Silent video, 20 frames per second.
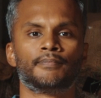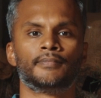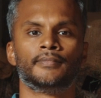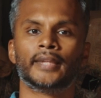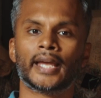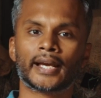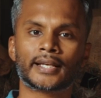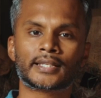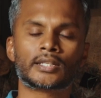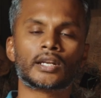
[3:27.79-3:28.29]

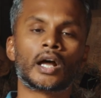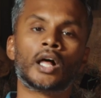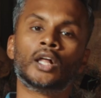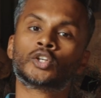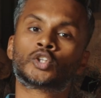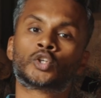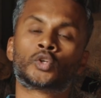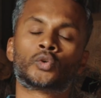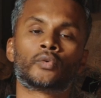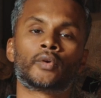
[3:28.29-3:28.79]
Next, I'll
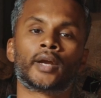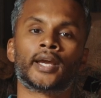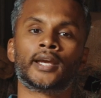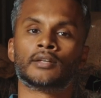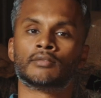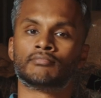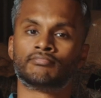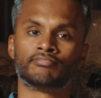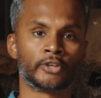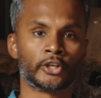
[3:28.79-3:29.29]

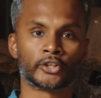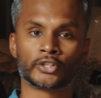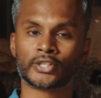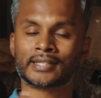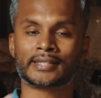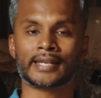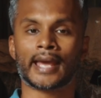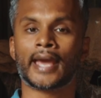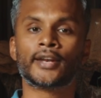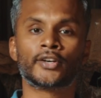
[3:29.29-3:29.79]
create your
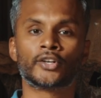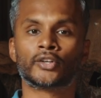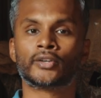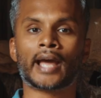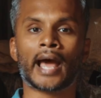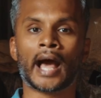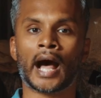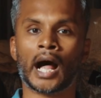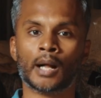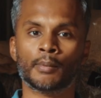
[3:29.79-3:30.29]
standard
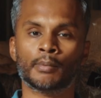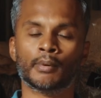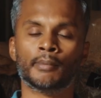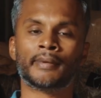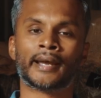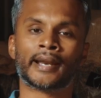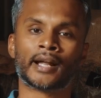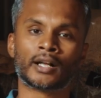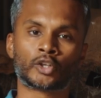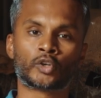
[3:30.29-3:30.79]
album,
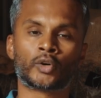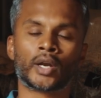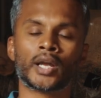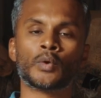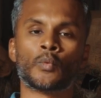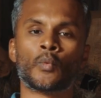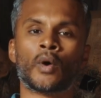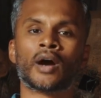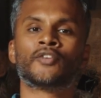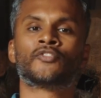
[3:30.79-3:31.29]
and I'll create
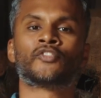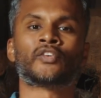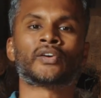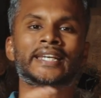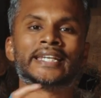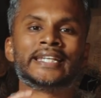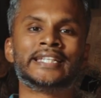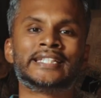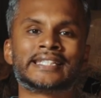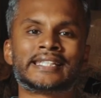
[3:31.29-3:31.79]
one for
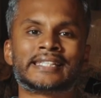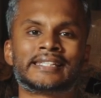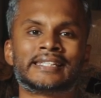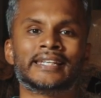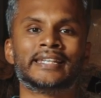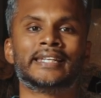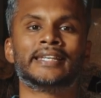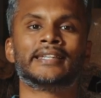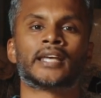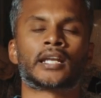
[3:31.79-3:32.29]
each
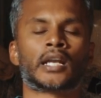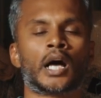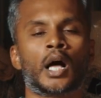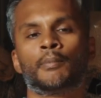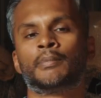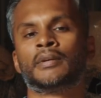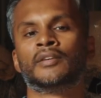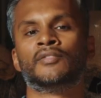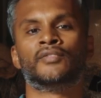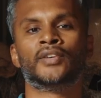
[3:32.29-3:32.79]
city that I'll
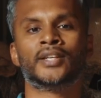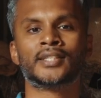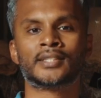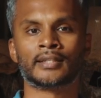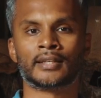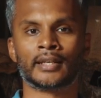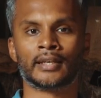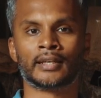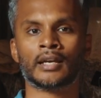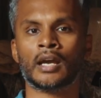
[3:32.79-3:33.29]
be
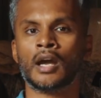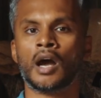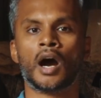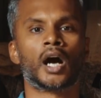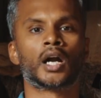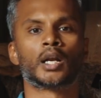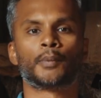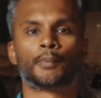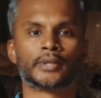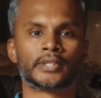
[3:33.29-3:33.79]
visiting
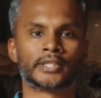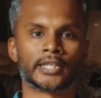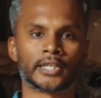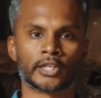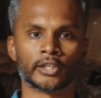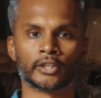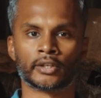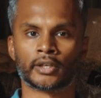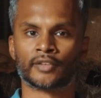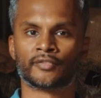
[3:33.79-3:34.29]
on a
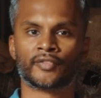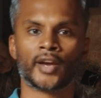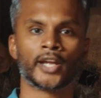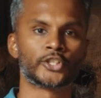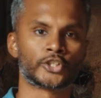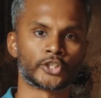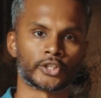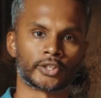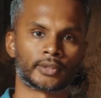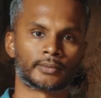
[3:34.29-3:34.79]
particular
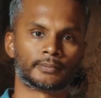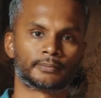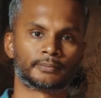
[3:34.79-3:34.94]
adventure.